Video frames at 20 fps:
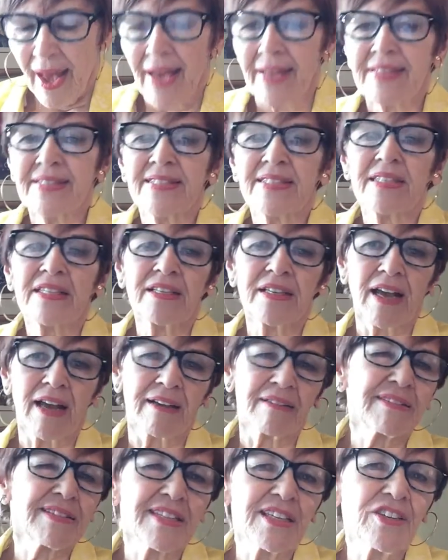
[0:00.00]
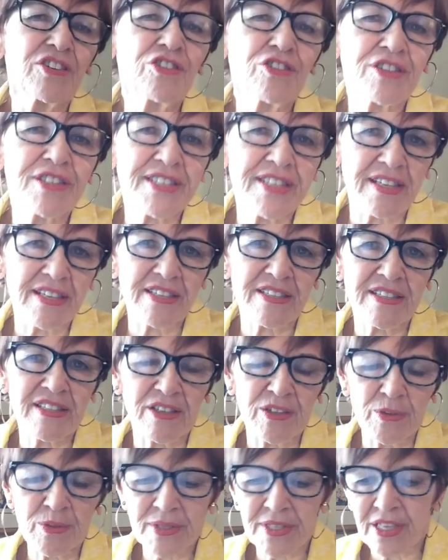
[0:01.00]
A, si a senior
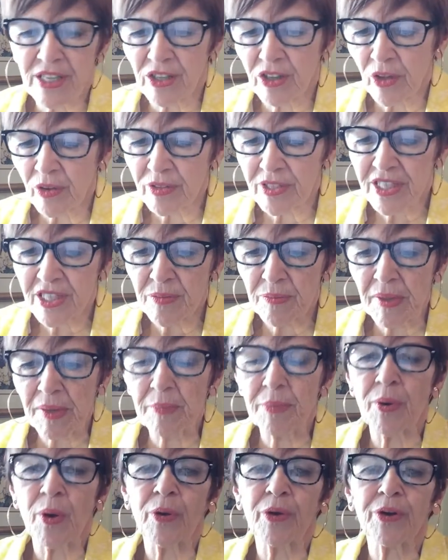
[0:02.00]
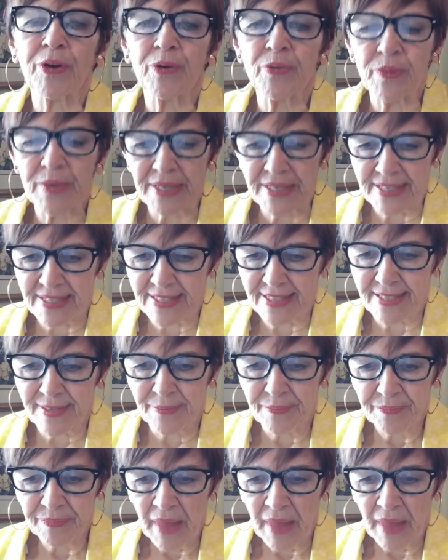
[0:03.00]
citizen who was close to me broke her wrist.